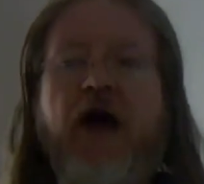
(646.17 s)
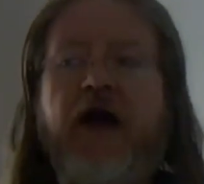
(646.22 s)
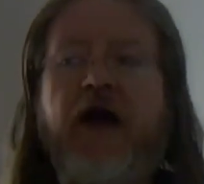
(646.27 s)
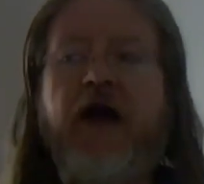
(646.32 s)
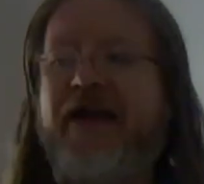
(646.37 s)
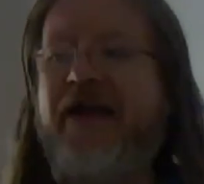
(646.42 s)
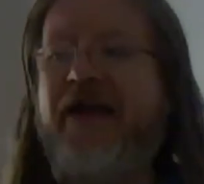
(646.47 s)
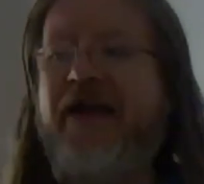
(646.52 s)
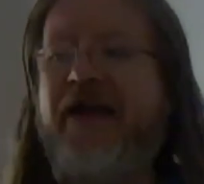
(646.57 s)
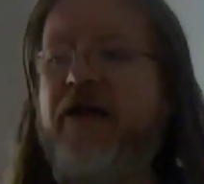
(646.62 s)
I
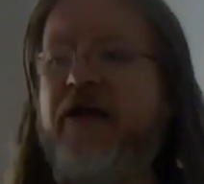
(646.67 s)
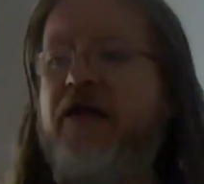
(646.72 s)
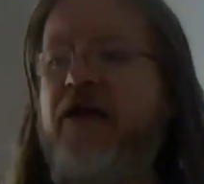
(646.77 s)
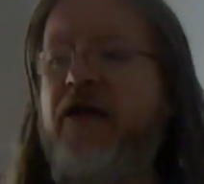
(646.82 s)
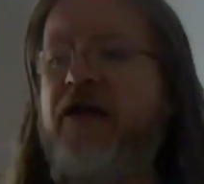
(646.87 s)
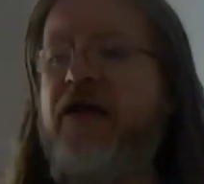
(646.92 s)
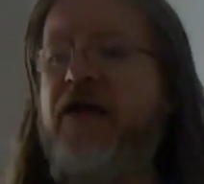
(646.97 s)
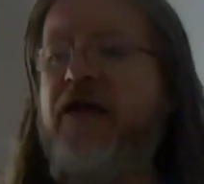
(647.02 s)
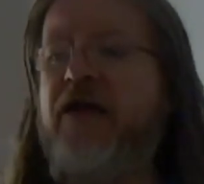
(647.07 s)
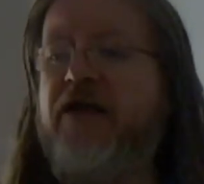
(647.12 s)

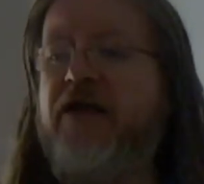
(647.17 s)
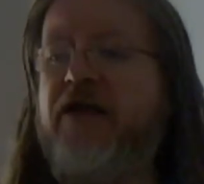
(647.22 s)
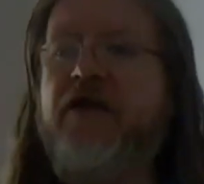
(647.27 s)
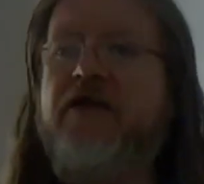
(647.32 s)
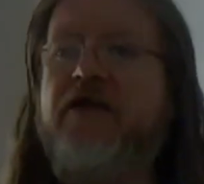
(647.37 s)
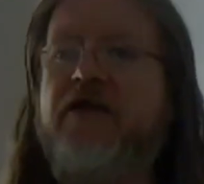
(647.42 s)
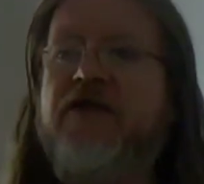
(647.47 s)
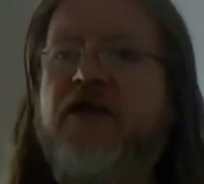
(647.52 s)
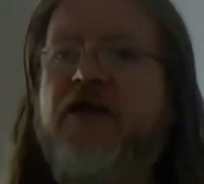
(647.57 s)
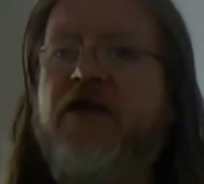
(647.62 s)
hear that
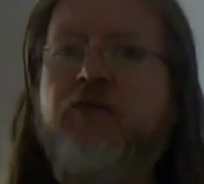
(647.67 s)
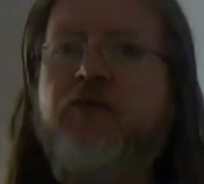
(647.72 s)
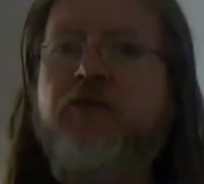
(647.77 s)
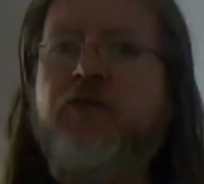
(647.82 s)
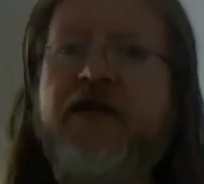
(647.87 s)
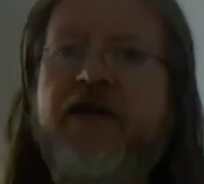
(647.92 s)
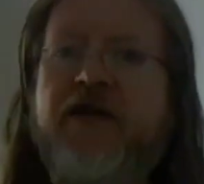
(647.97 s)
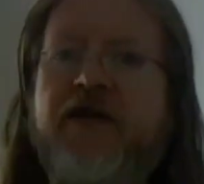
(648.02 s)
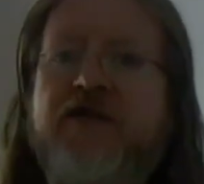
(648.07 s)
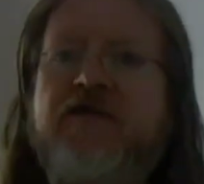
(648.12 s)
in some
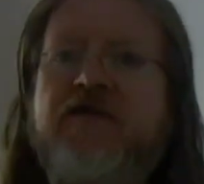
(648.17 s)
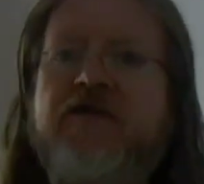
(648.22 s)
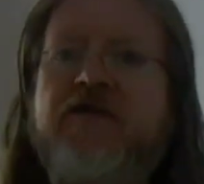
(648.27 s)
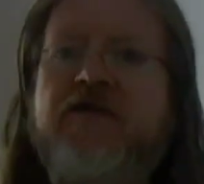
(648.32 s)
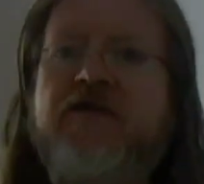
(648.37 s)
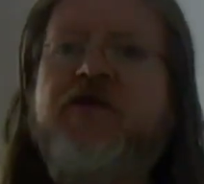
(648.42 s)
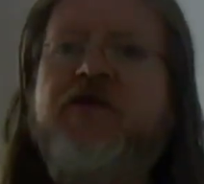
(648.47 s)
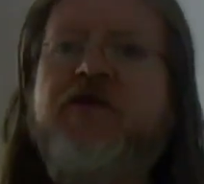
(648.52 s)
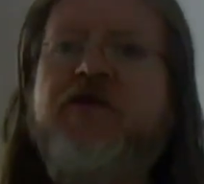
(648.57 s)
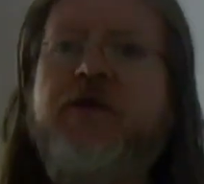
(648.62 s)
places,
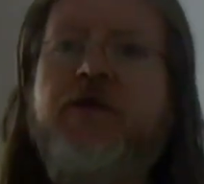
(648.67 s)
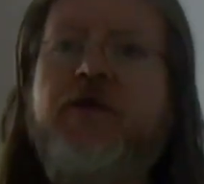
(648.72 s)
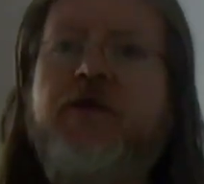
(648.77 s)
some